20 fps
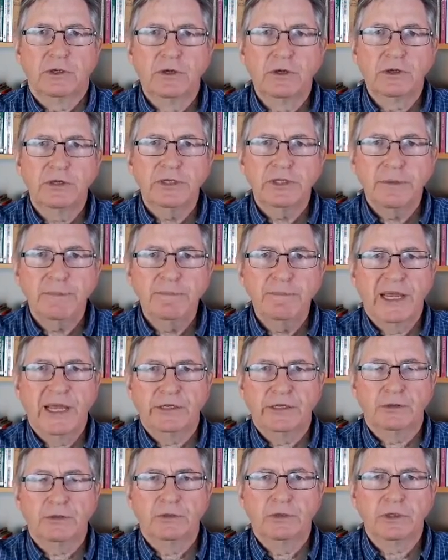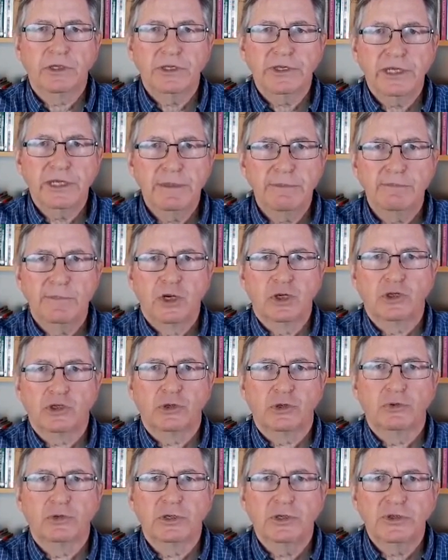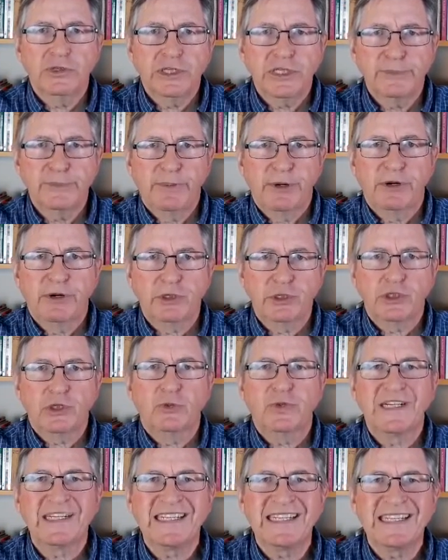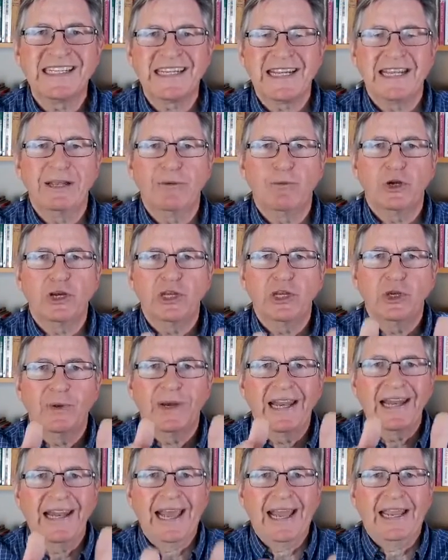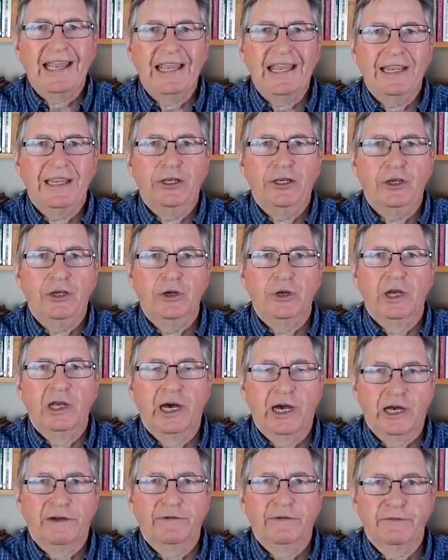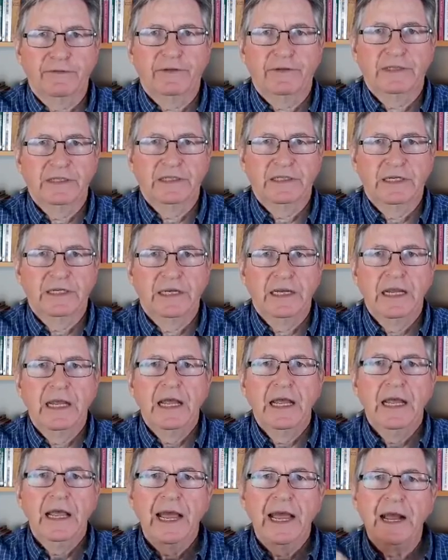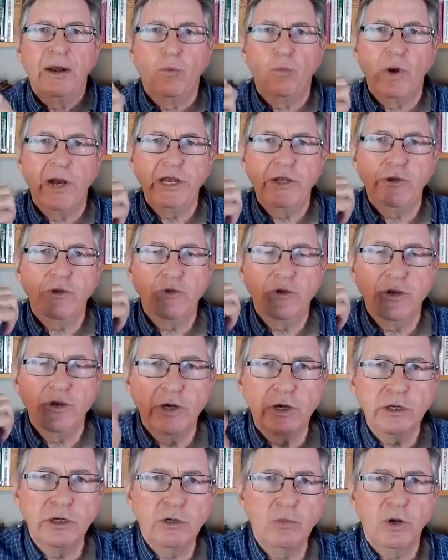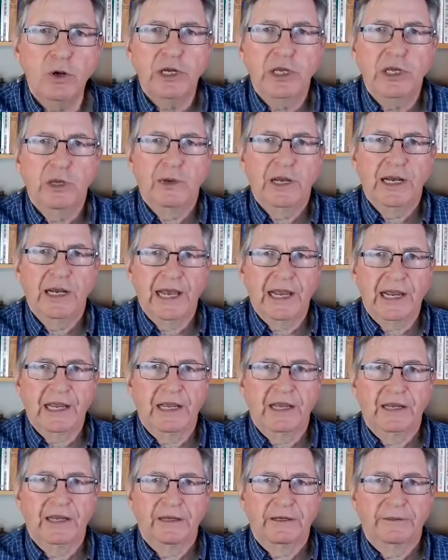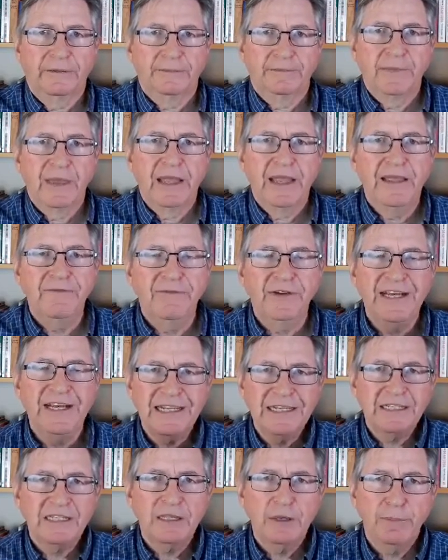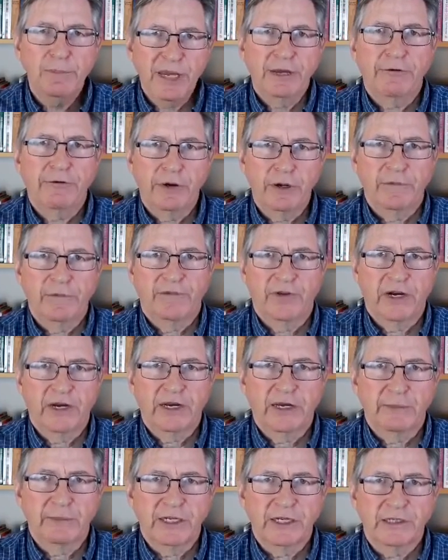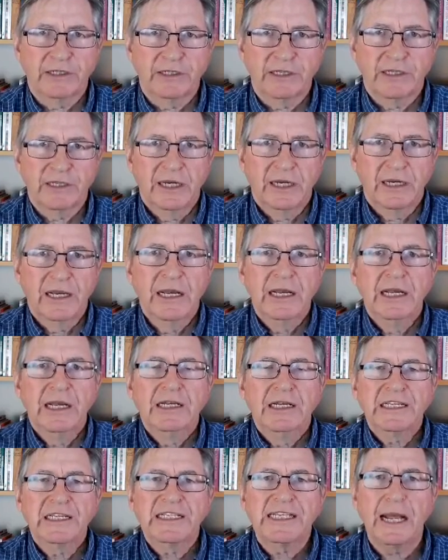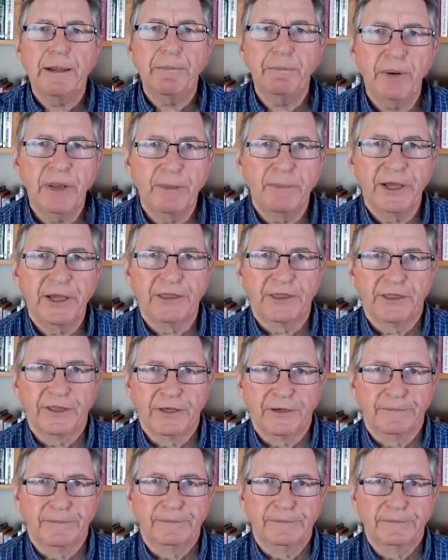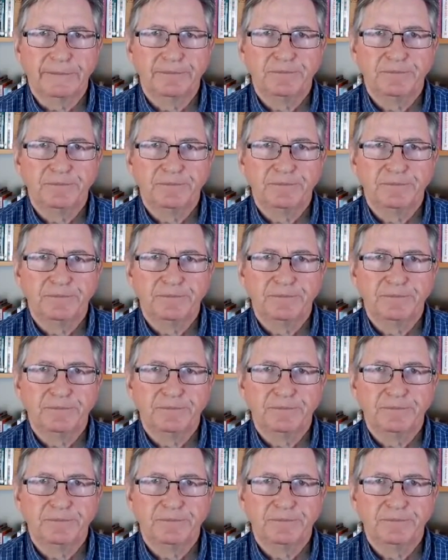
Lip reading: look at the mental, look at the emotional, look at the spiritual, and see what you are lacking in your life. And when you know what you are lacking, if it is the B group vitamins, supplement them.